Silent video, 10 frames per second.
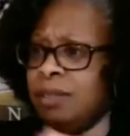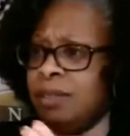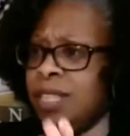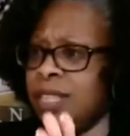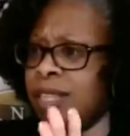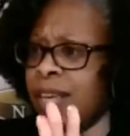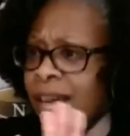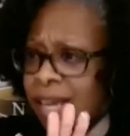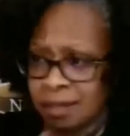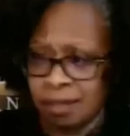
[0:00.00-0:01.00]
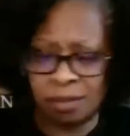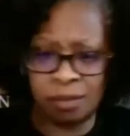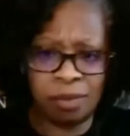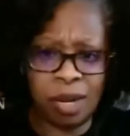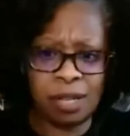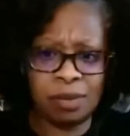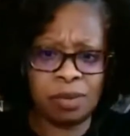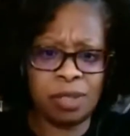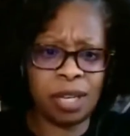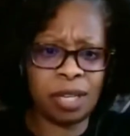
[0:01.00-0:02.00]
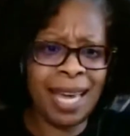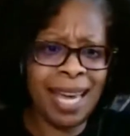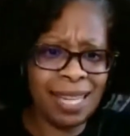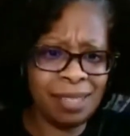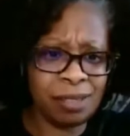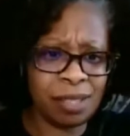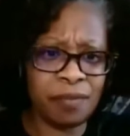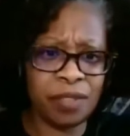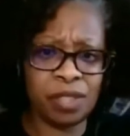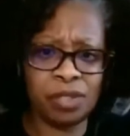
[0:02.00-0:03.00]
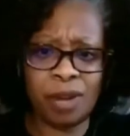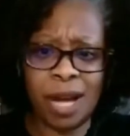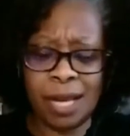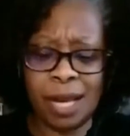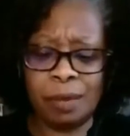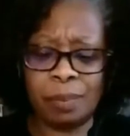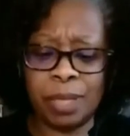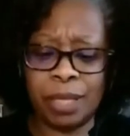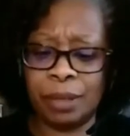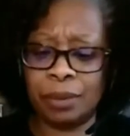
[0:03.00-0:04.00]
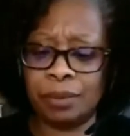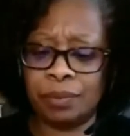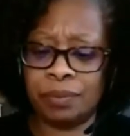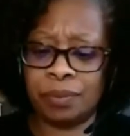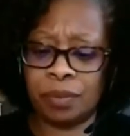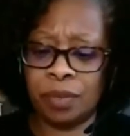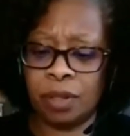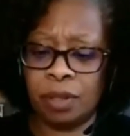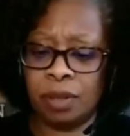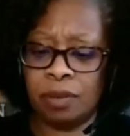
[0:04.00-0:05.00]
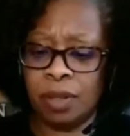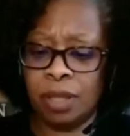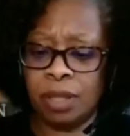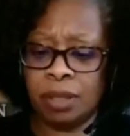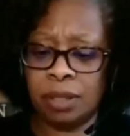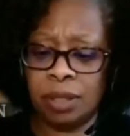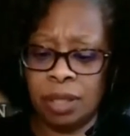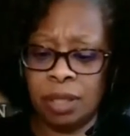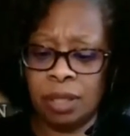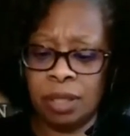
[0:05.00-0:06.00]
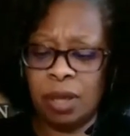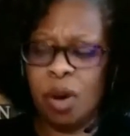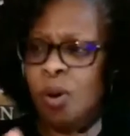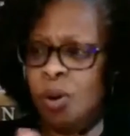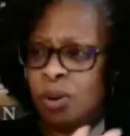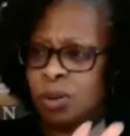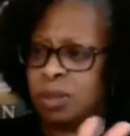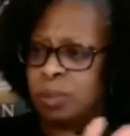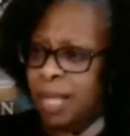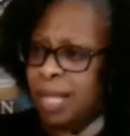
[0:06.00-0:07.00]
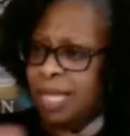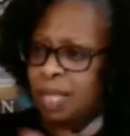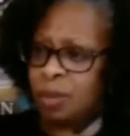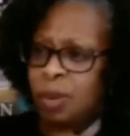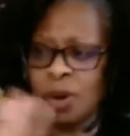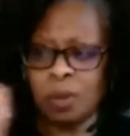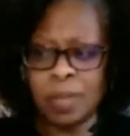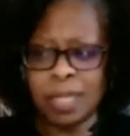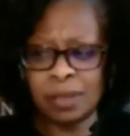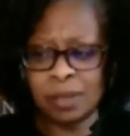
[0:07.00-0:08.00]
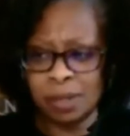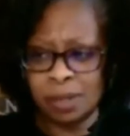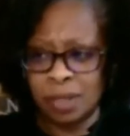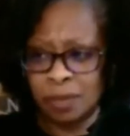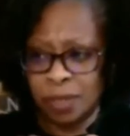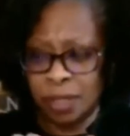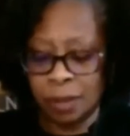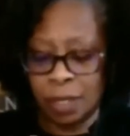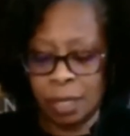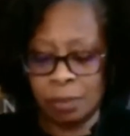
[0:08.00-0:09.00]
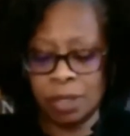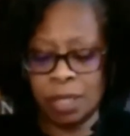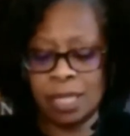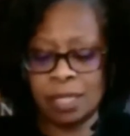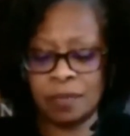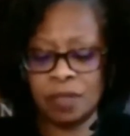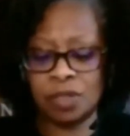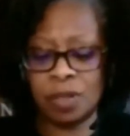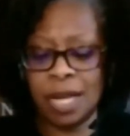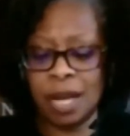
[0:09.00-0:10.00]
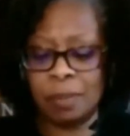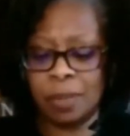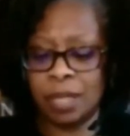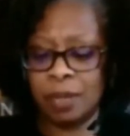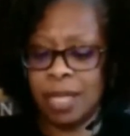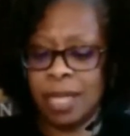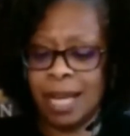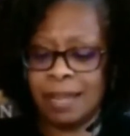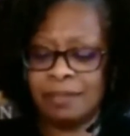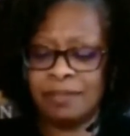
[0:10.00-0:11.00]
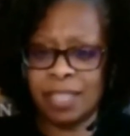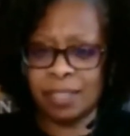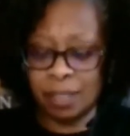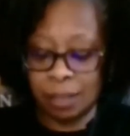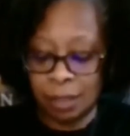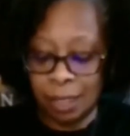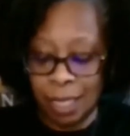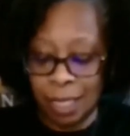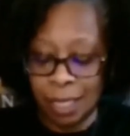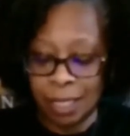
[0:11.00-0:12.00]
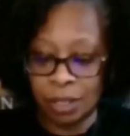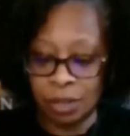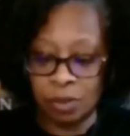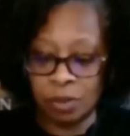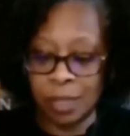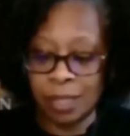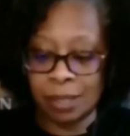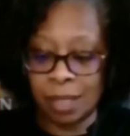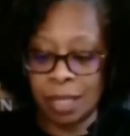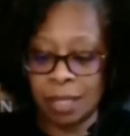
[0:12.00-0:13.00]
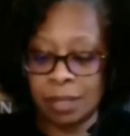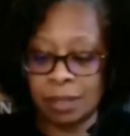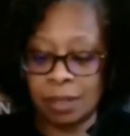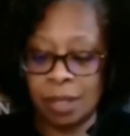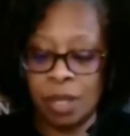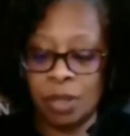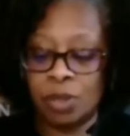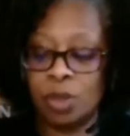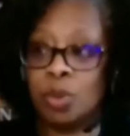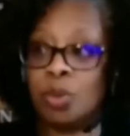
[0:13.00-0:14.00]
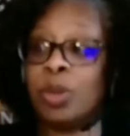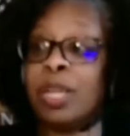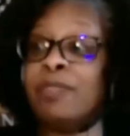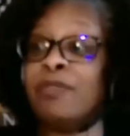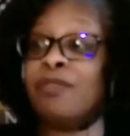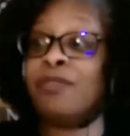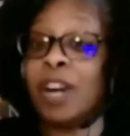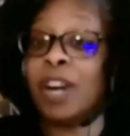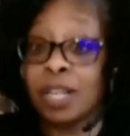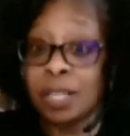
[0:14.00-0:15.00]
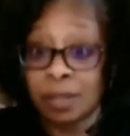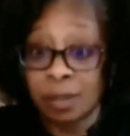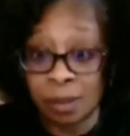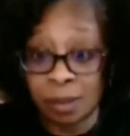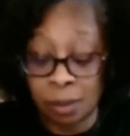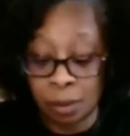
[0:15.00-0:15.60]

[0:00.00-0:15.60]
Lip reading: The case, right? The case of the dried out Play-Doh. All right? Old Play-Doh. Well, old Play-Doh is a little different, okay? But the case of the dried out Play-Doh. Can I fix it? Can I use my science to reverse